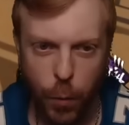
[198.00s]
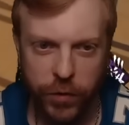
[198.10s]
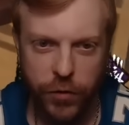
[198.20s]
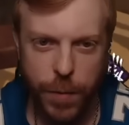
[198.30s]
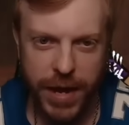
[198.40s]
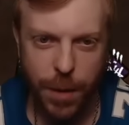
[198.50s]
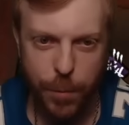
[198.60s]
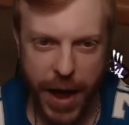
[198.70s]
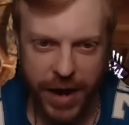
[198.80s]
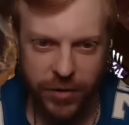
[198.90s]
once you make it
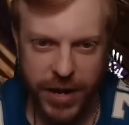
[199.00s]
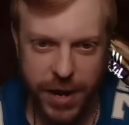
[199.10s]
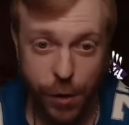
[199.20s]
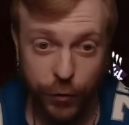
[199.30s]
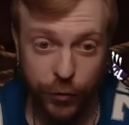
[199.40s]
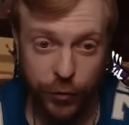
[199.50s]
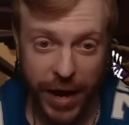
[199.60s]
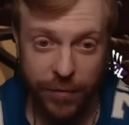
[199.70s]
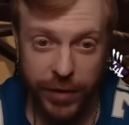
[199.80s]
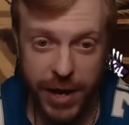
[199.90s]
back to here
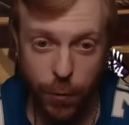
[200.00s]
safely,